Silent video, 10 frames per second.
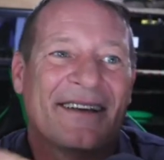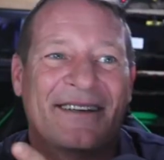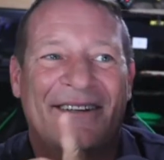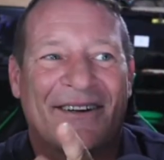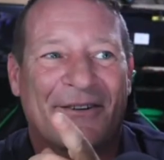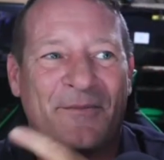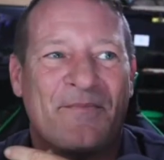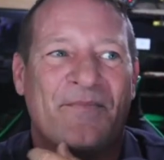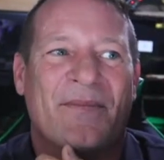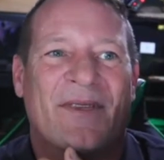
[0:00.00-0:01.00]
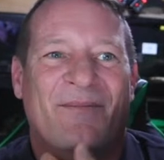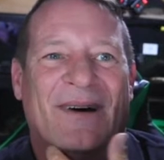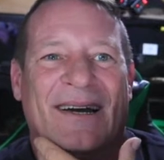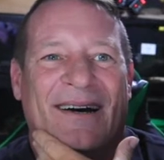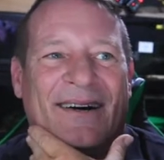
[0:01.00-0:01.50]
you know,
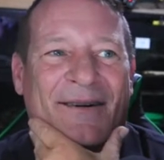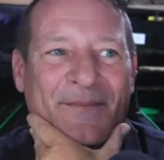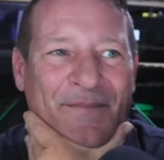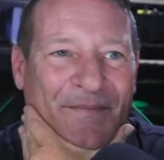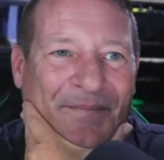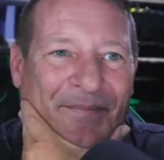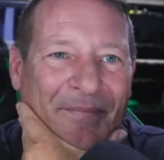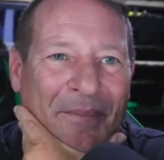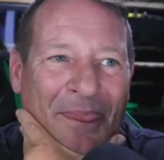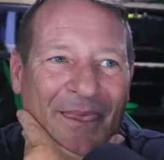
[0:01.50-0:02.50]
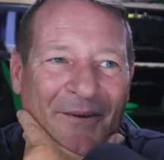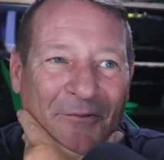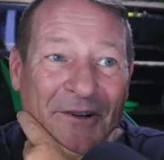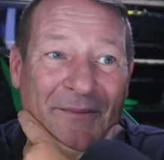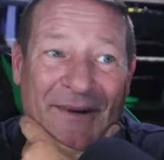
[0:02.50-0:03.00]
my um
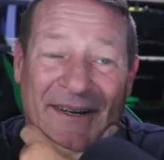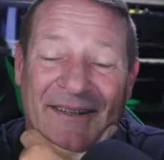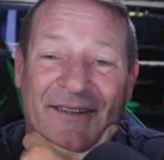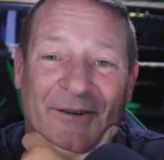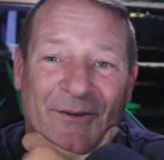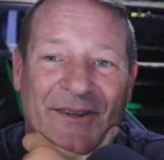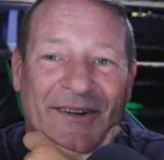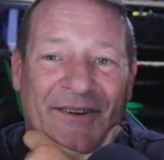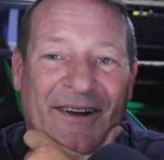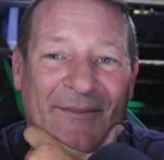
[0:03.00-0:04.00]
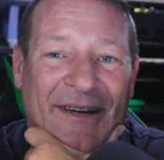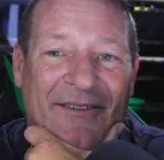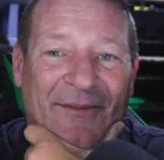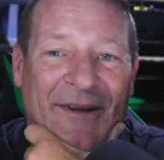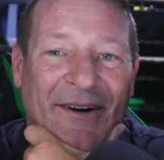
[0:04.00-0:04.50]
one of mine that'll that'll come
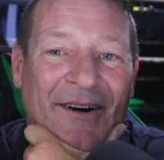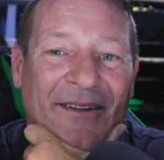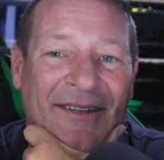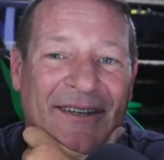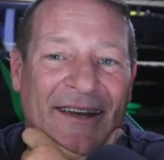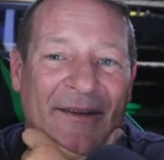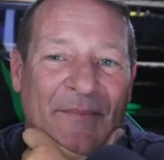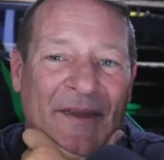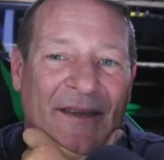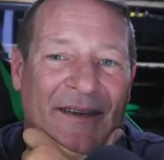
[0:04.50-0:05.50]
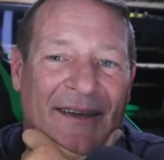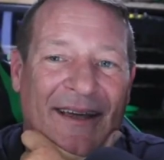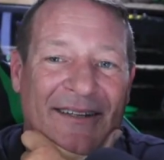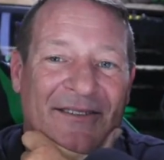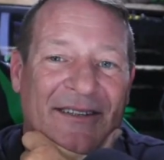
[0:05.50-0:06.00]
after me all the time.
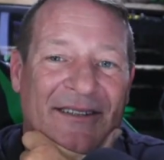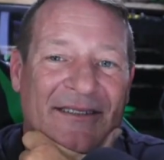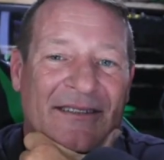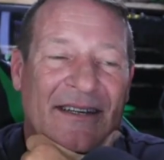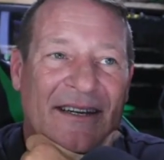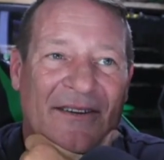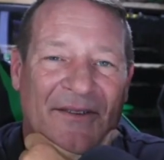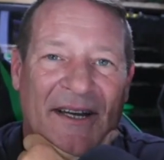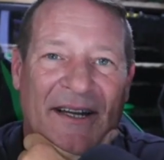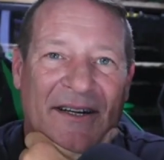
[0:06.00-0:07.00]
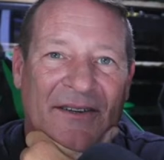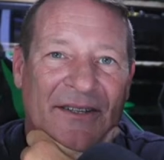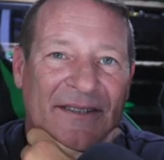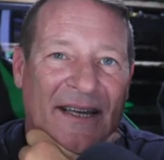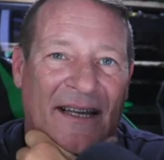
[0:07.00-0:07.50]
Actually, the snake I've got here
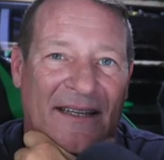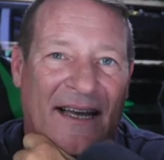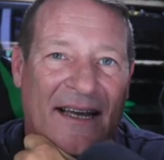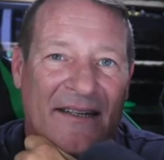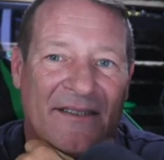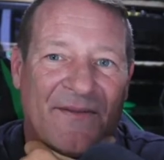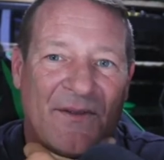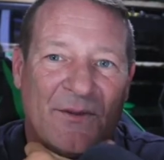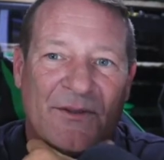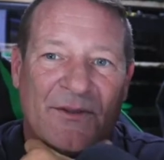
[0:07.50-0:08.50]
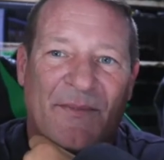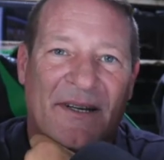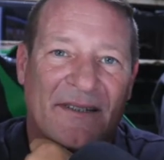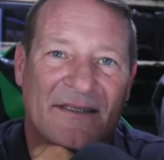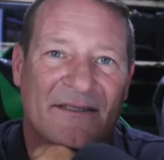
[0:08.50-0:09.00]
that's got the hottest food
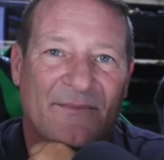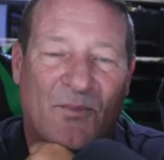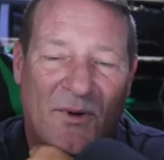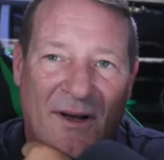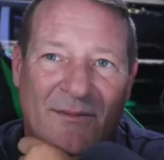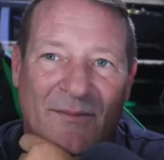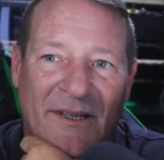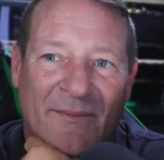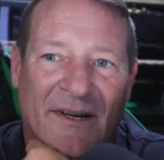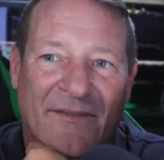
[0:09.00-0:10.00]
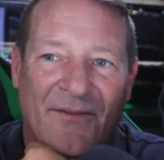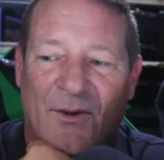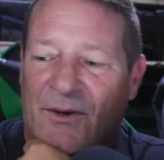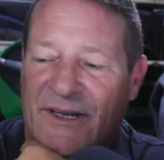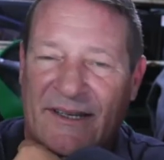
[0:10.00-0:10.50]
response is probably my
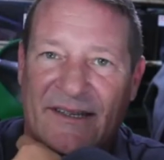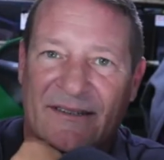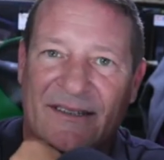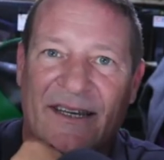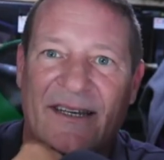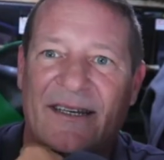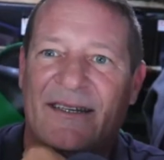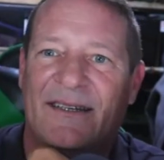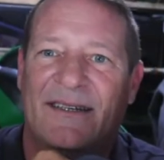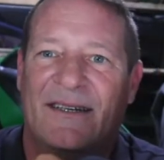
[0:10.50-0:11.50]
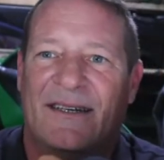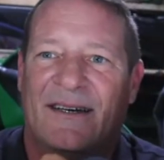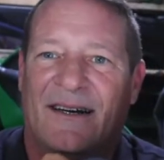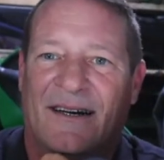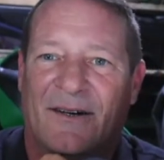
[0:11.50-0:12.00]
Florida king snake.
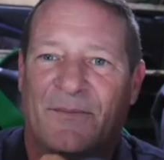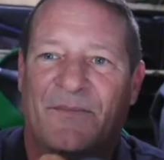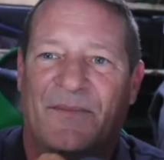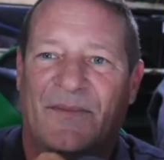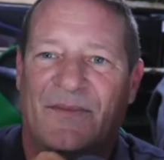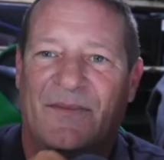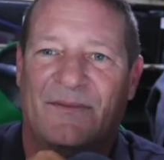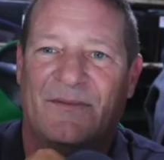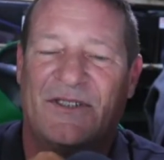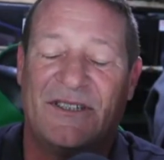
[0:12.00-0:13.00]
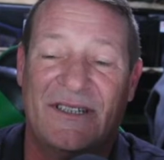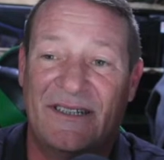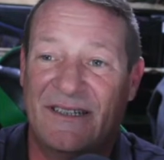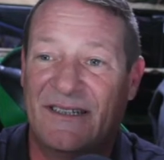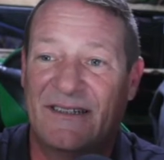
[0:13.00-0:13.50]
Um,
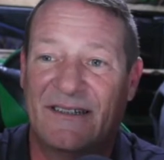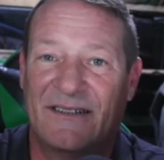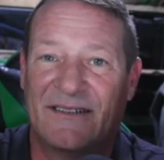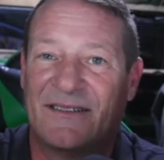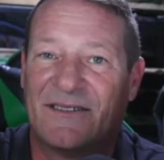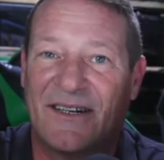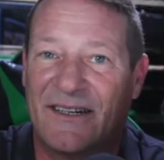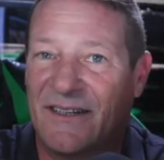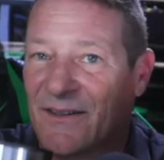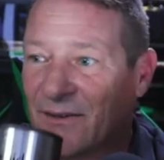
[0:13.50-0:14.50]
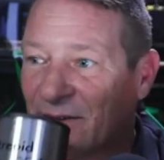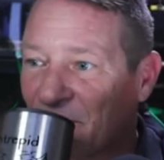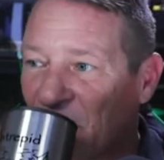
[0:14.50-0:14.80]
she is a straight killer.